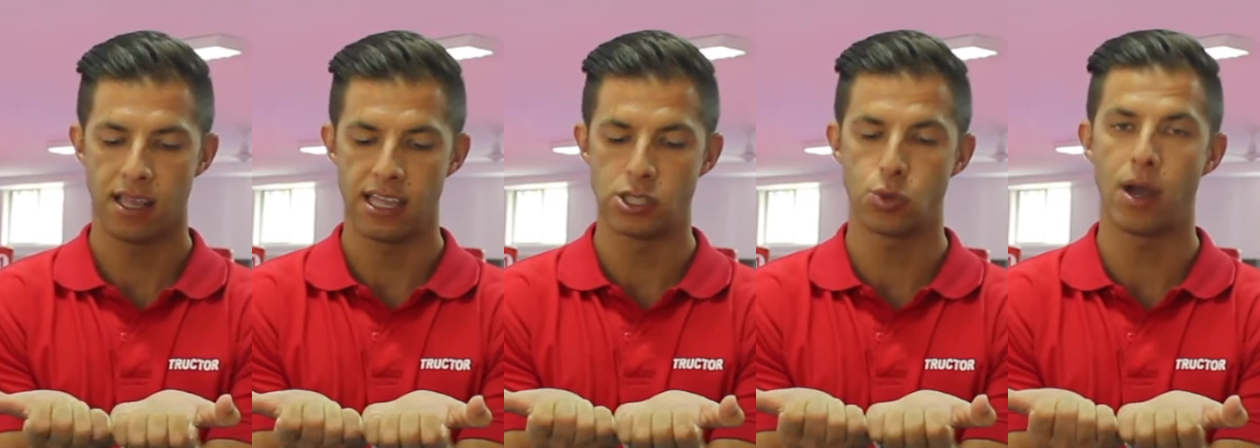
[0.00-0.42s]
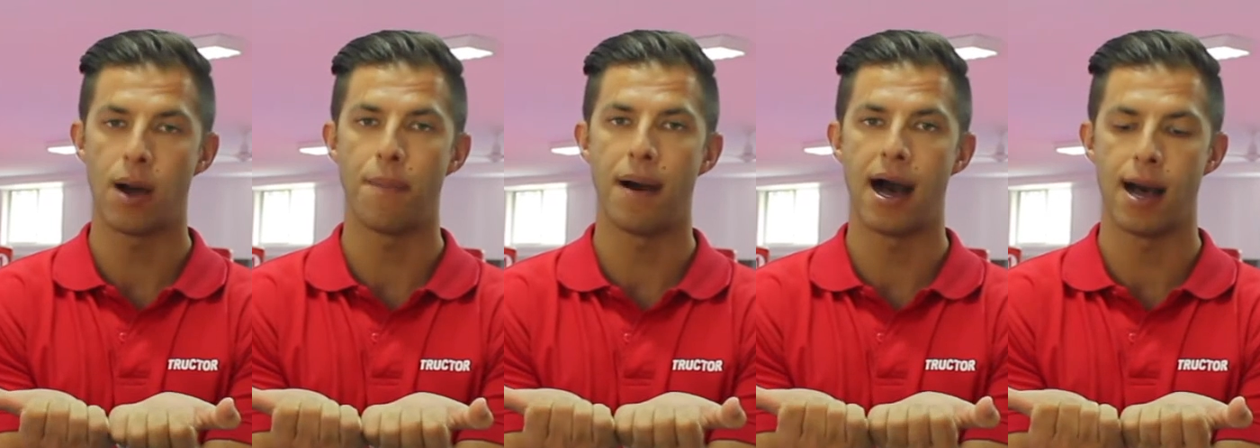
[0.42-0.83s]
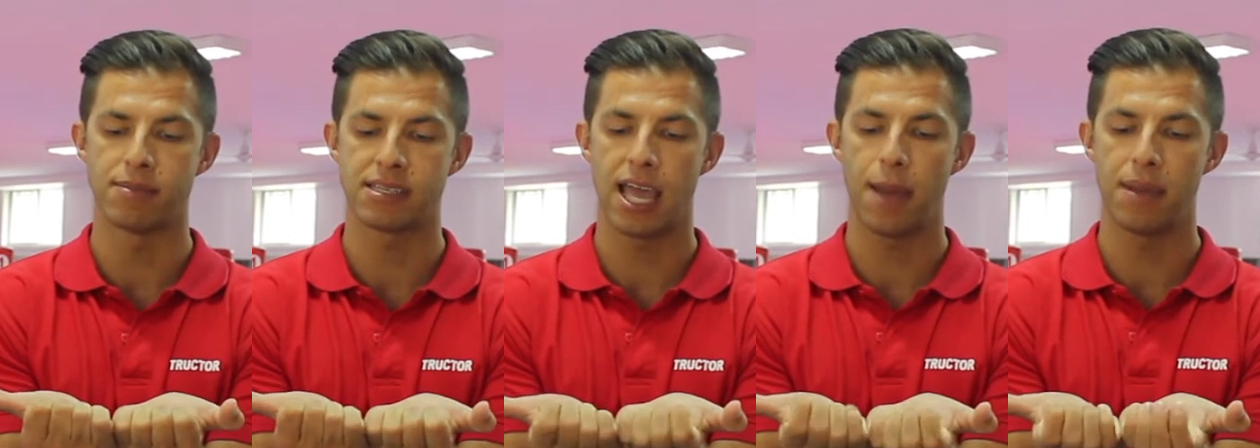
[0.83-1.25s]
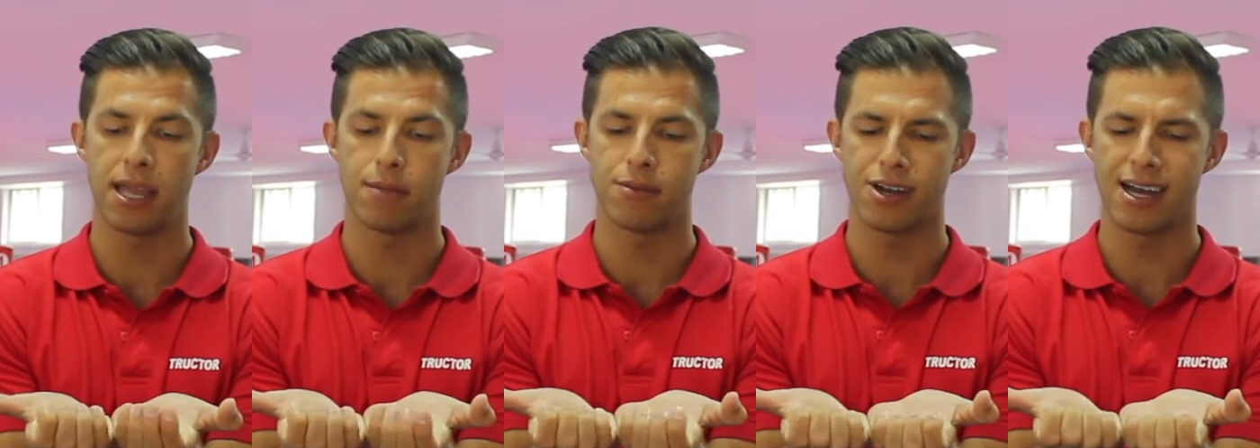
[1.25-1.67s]
into our palms, keeping
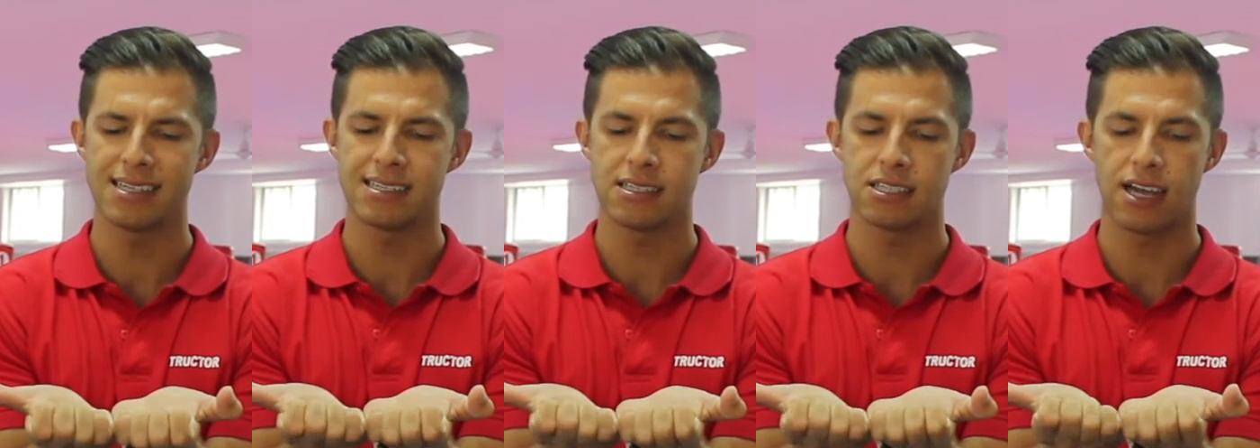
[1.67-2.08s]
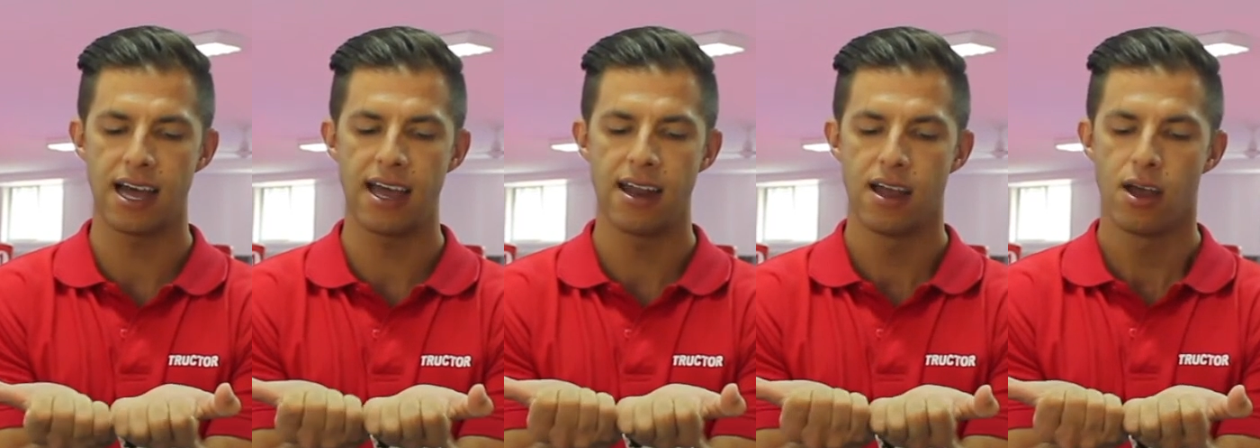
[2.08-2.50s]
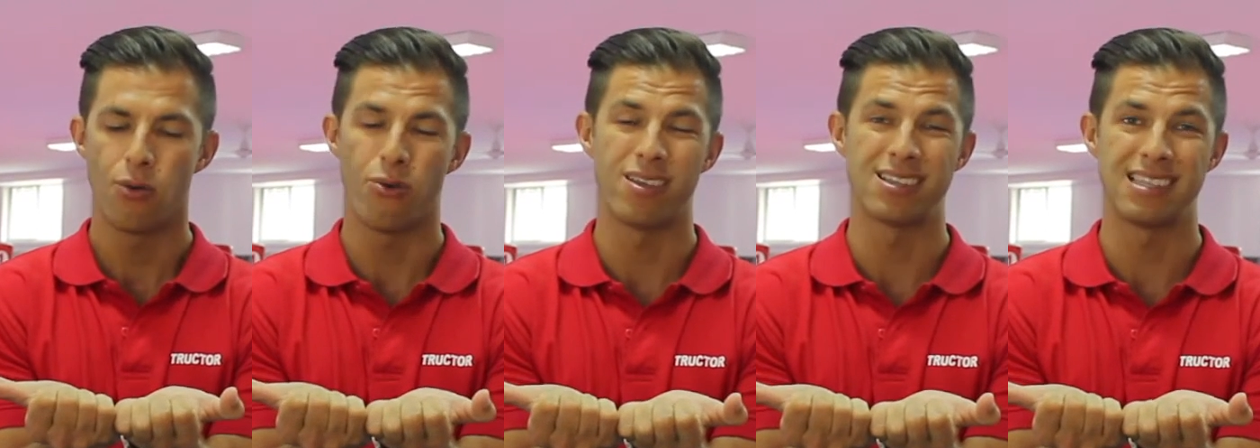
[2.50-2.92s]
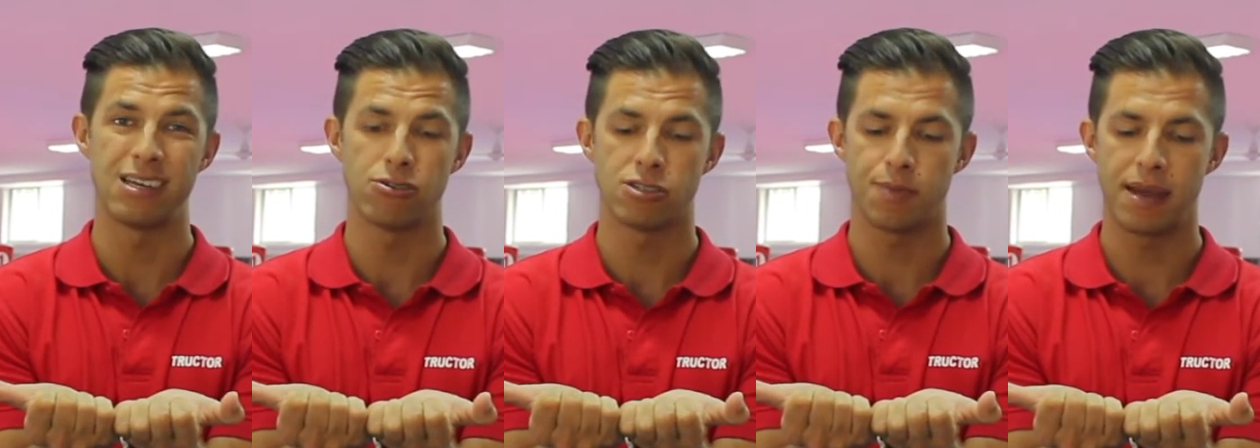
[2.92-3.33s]
them nice and tight with as
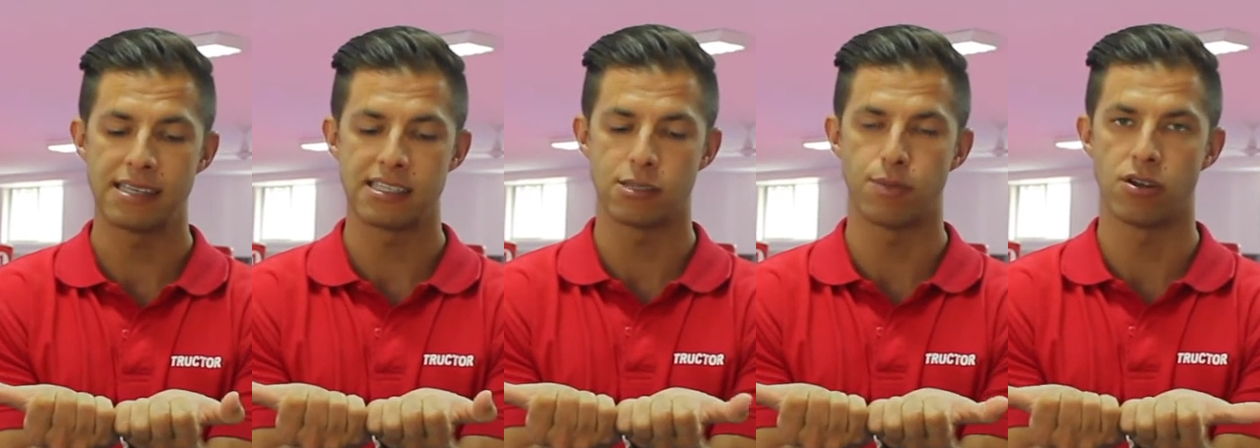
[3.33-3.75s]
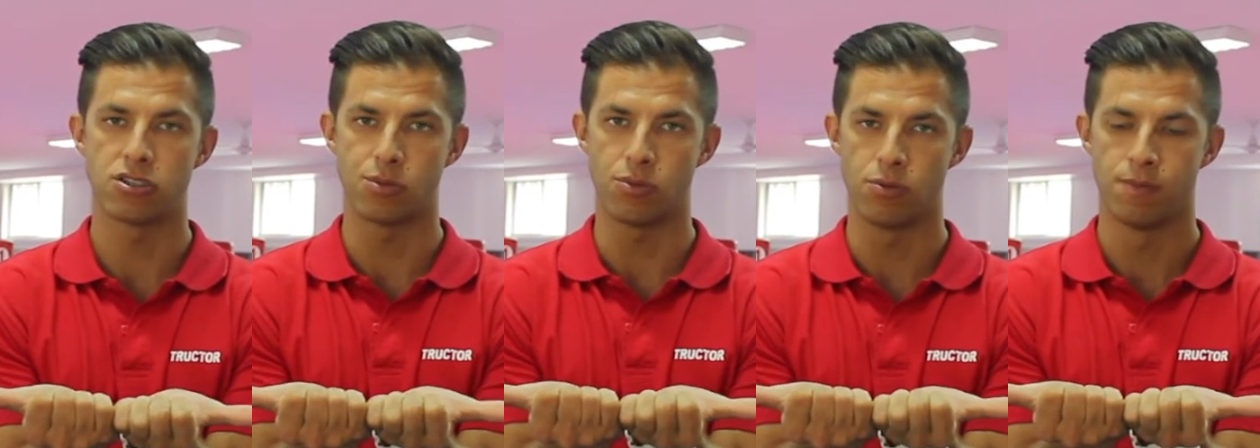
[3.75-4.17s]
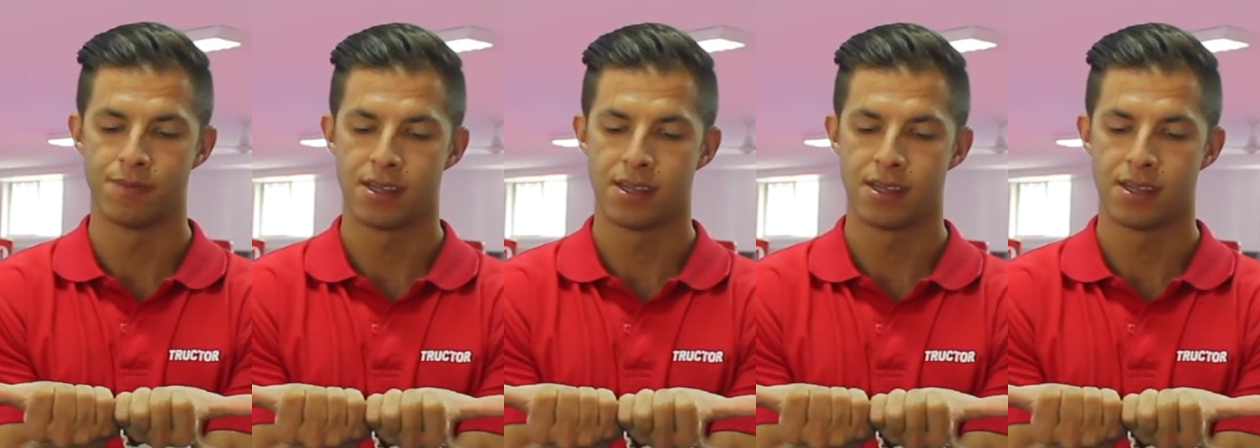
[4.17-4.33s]
little space as possible.